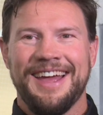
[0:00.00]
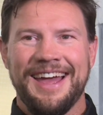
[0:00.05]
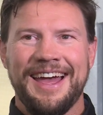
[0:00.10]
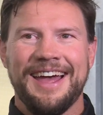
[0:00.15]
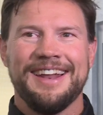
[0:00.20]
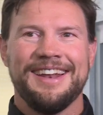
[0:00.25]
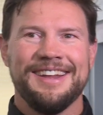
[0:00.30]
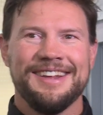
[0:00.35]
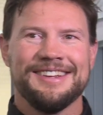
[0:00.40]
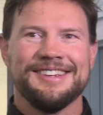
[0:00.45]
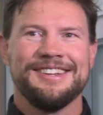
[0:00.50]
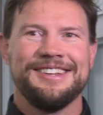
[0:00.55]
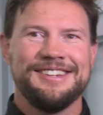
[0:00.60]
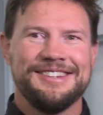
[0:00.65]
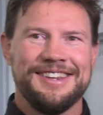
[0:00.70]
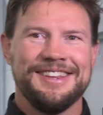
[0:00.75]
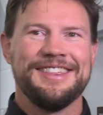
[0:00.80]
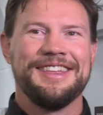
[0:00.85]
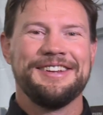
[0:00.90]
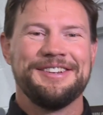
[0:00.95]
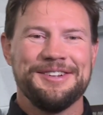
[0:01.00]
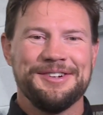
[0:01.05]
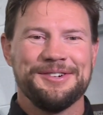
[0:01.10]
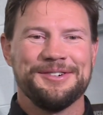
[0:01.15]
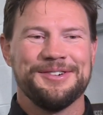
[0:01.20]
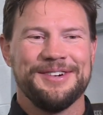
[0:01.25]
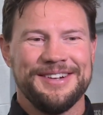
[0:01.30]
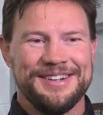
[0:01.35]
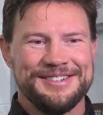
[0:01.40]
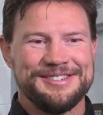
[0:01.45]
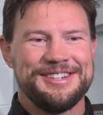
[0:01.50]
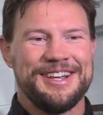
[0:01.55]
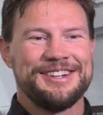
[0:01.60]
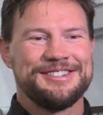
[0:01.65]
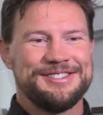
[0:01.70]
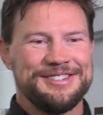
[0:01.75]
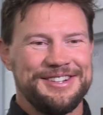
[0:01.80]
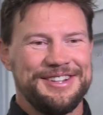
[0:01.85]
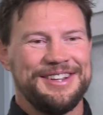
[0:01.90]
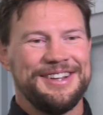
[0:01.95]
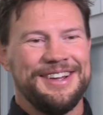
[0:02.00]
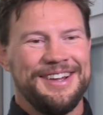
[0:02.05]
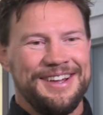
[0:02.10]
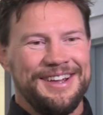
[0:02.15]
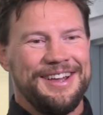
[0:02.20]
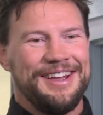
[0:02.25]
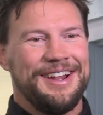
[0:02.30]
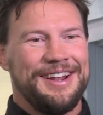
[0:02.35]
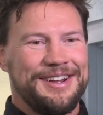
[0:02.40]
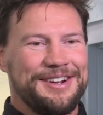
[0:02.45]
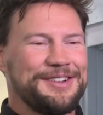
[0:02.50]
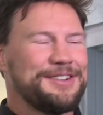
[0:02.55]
Yeah, it is. They do, and it's actually a